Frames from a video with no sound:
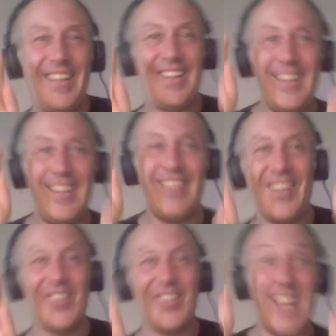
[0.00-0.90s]
There you go. Is
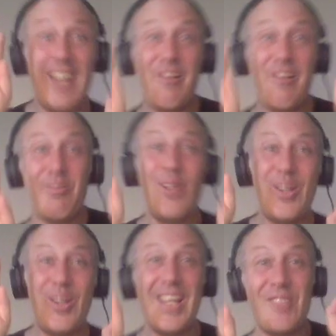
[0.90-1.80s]
that enough Perlo
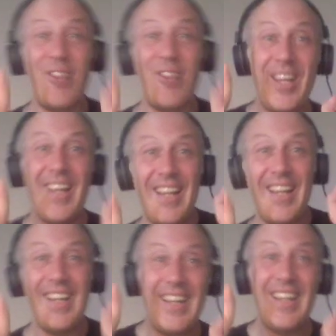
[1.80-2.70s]
dance for you?
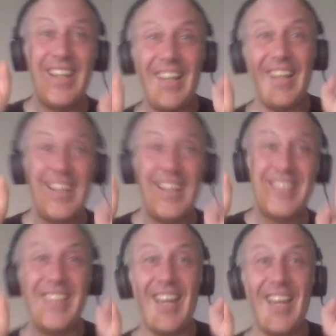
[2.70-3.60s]

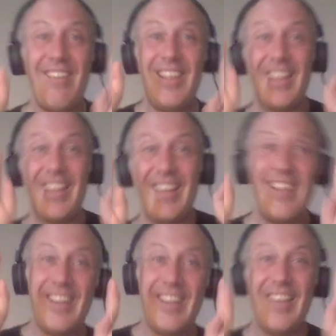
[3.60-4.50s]
CL
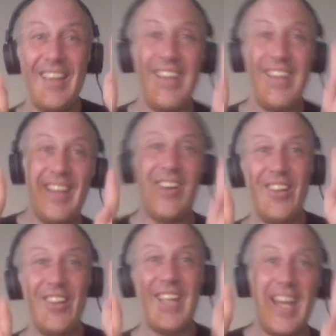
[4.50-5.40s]
and all the
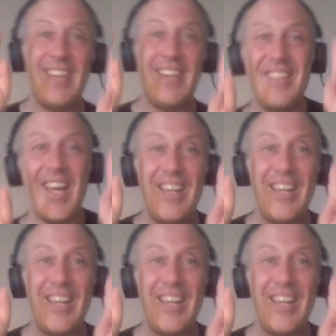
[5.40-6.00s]
gang. Ted.